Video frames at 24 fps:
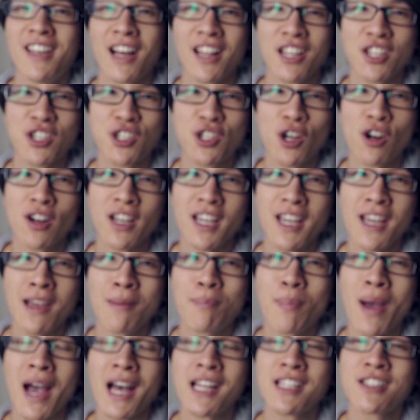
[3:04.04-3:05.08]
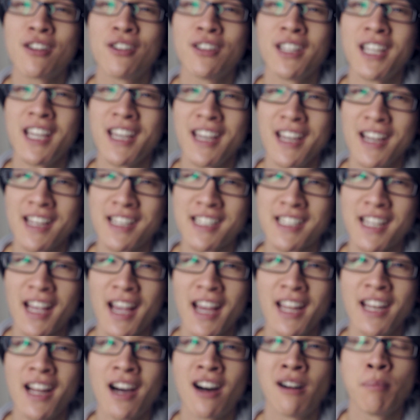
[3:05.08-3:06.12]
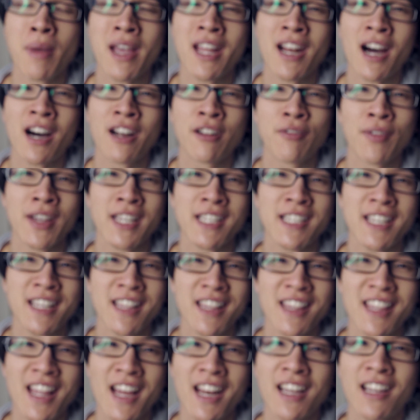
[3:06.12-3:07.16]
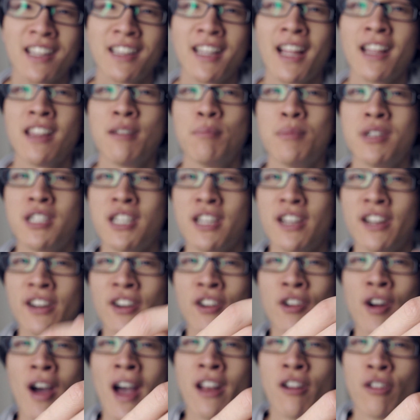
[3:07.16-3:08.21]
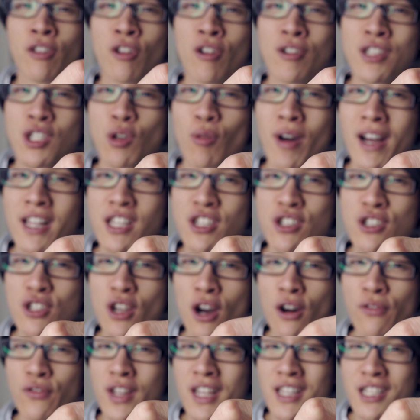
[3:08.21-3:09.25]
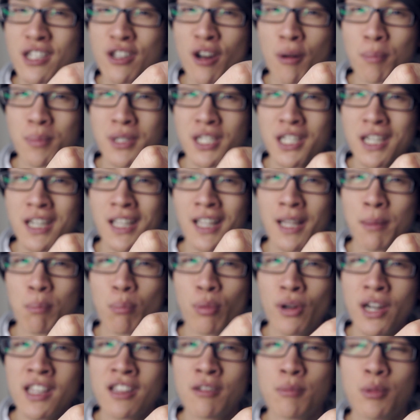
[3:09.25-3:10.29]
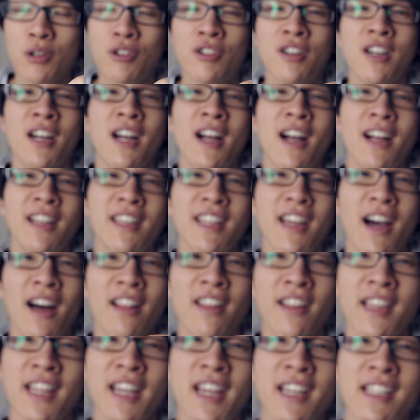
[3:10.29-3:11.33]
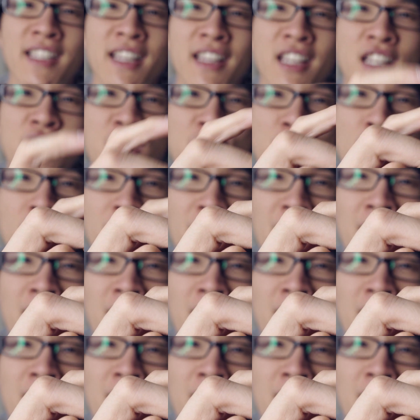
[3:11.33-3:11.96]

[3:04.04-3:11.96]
Now the stock ear pads on the ES10 are made out of a synthetic leather material, and although it's quite soft, it's not particularly breathable. The other thing is that the stock